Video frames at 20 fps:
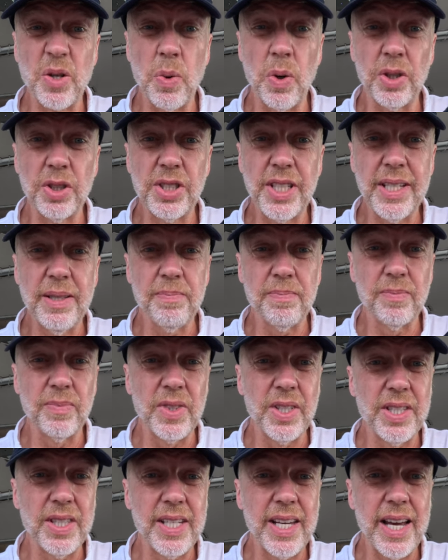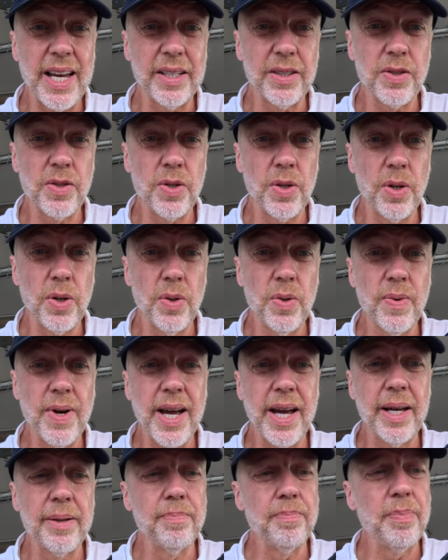quality than the X two,
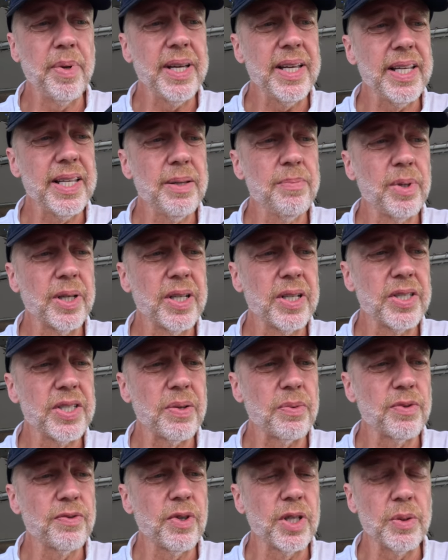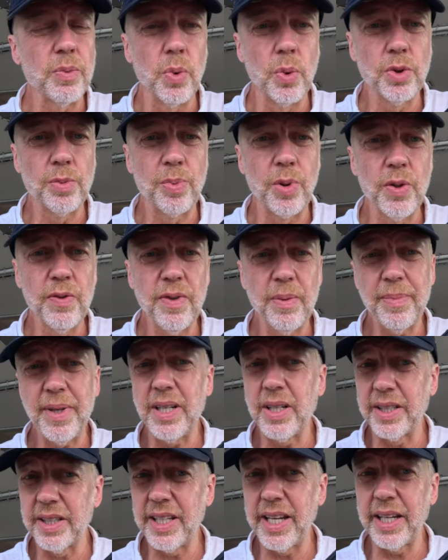and B, because it was fully waterproof, a bit
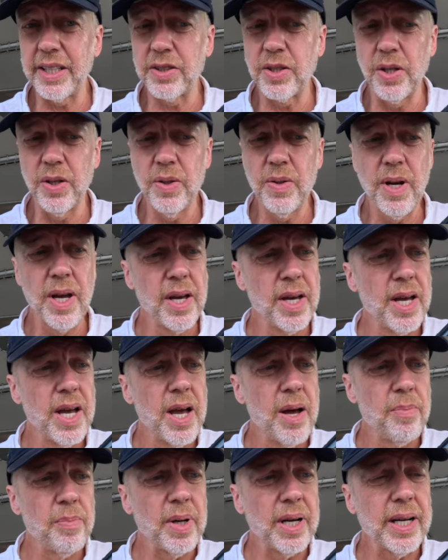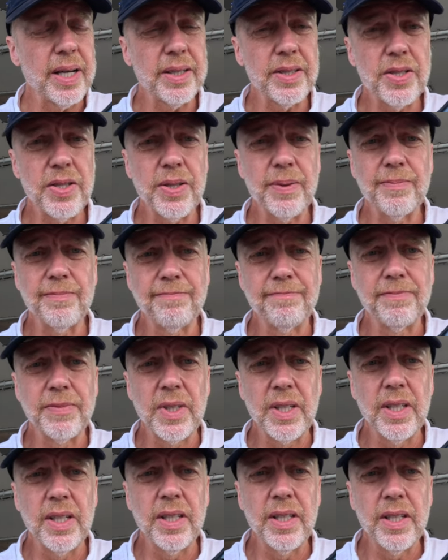like the X two, but
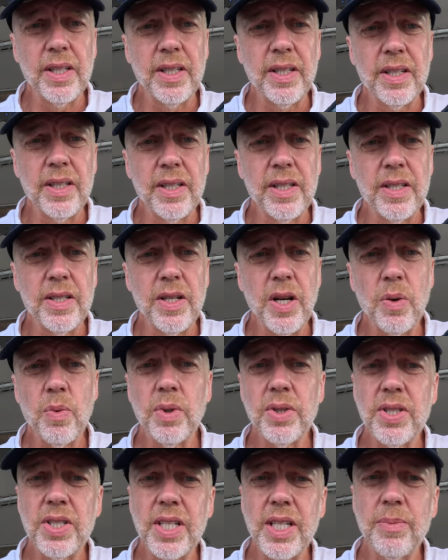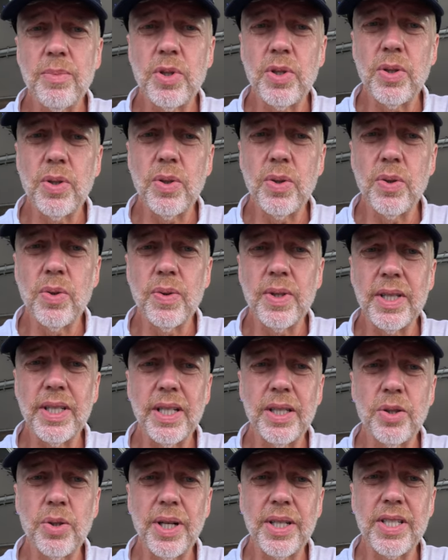no one seems to
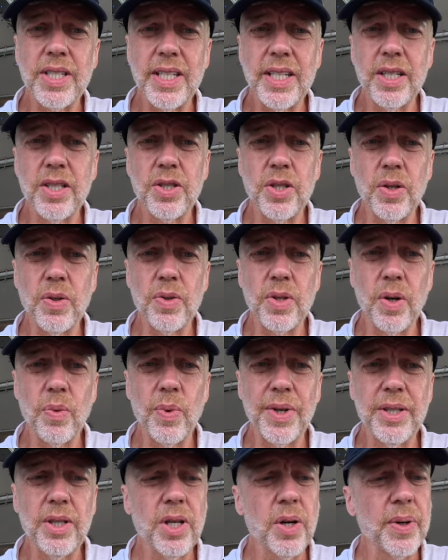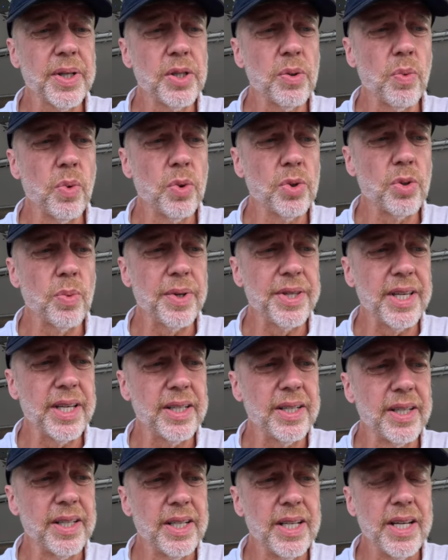address the issue that when you go underwater with it,